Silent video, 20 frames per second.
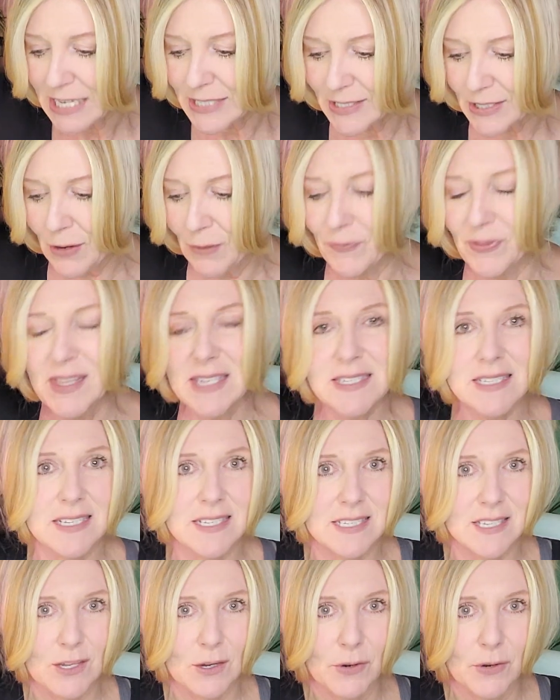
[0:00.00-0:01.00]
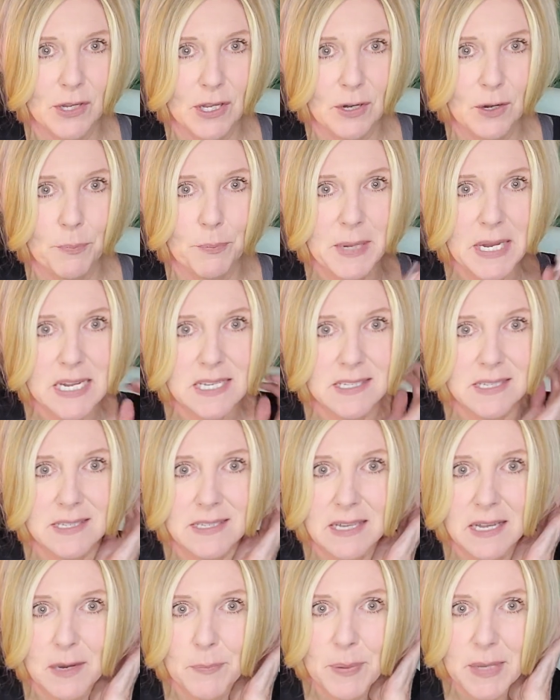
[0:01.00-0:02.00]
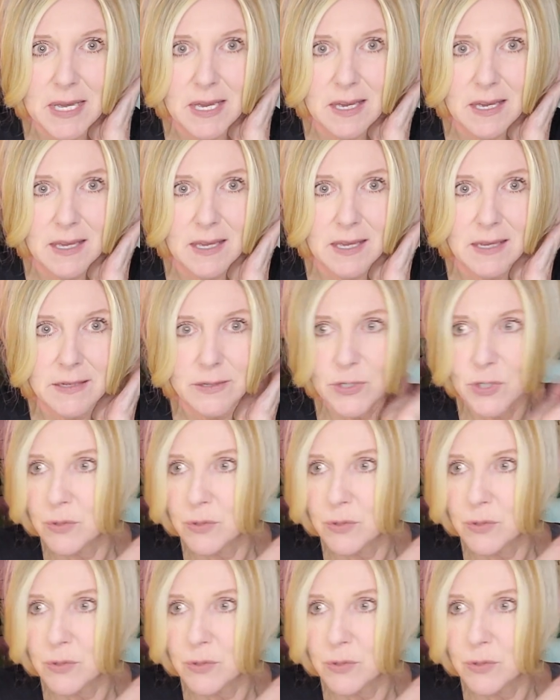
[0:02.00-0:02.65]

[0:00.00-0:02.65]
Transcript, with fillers: So this is, you know, inner peace is going to be key.